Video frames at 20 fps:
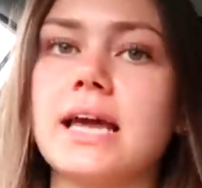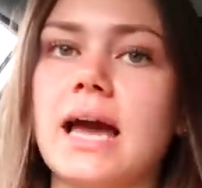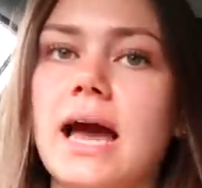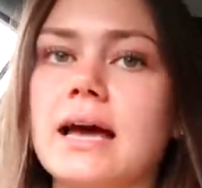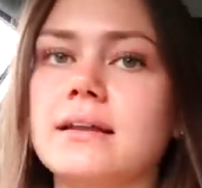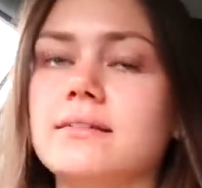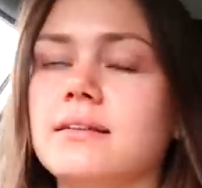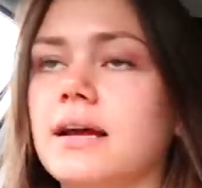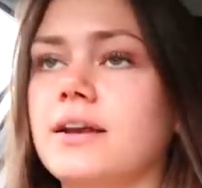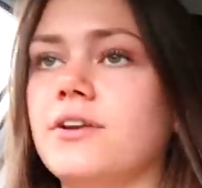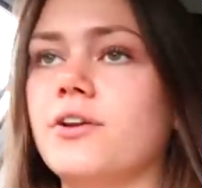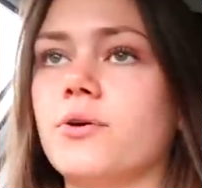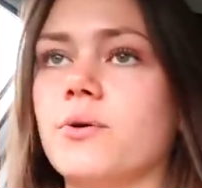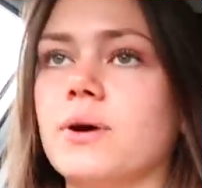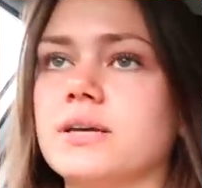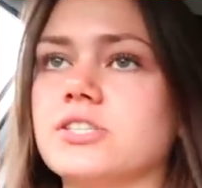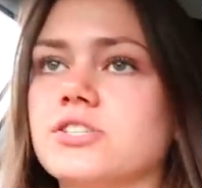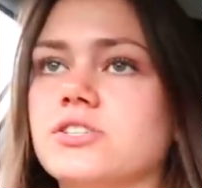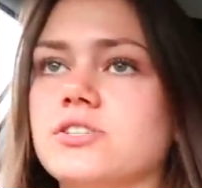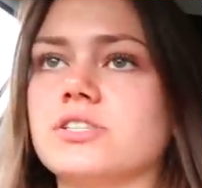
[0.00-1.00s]
again, like no
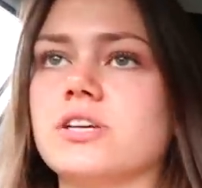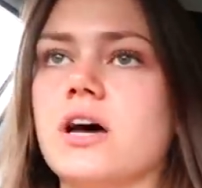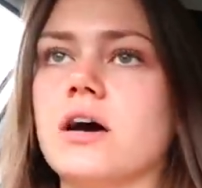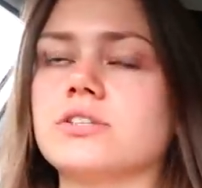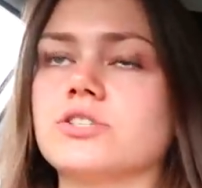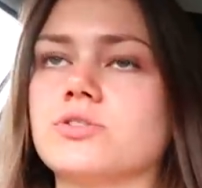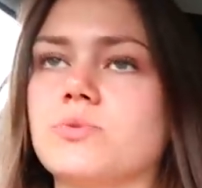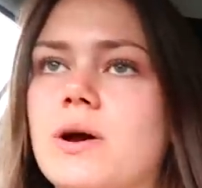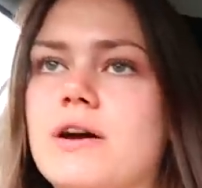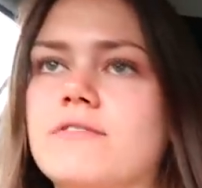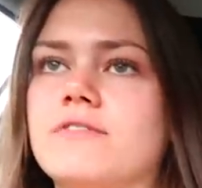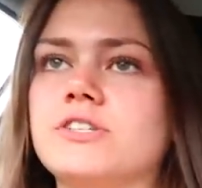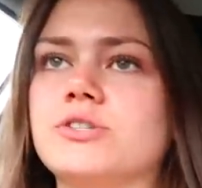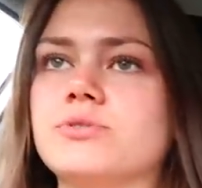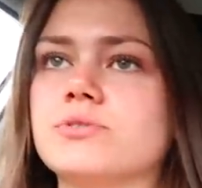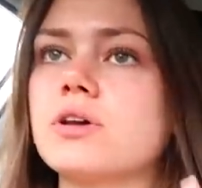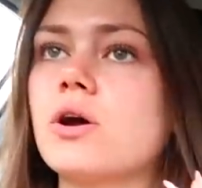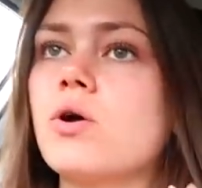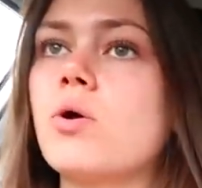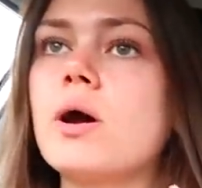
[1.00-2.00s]
questions asked or whatever. She
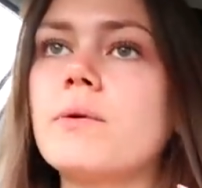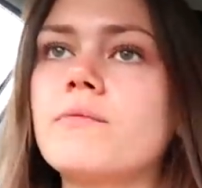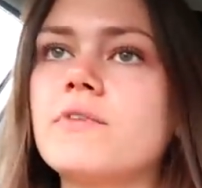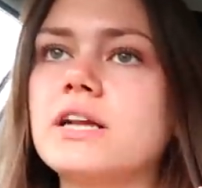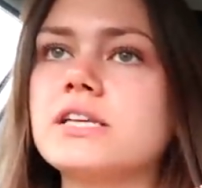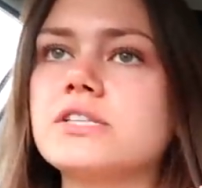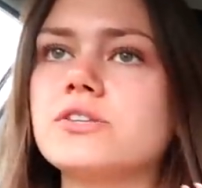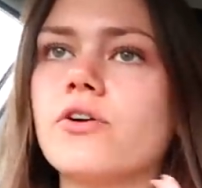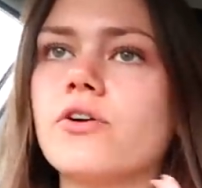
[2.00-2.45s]
was like, oh, I'm really